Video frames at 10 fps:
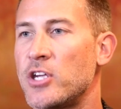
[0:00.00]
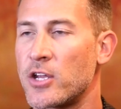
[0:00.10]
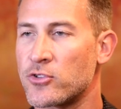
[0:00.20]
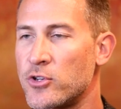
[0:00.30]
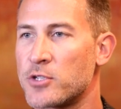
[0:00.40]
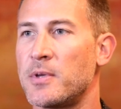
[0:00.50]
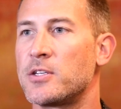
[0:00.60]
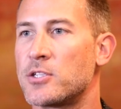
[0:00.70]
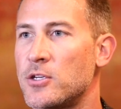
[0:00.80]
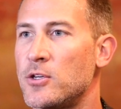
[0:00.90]
she introduced
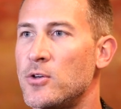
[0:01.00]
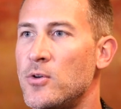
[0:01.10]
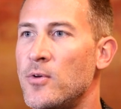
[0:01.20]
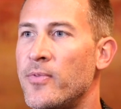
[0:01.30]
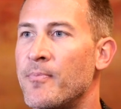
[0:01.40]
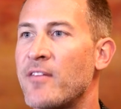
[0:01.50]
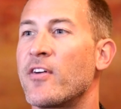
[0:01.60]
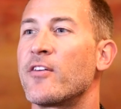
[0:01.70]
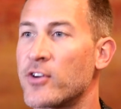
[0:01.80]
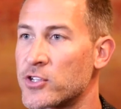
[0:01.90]
me to my
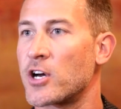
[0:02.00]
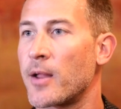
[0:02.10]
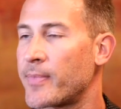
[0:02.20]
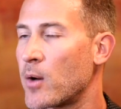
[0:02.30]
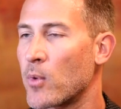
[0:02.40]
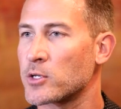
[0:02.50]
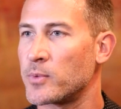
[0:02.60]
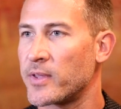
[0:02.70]
very first startup that I worked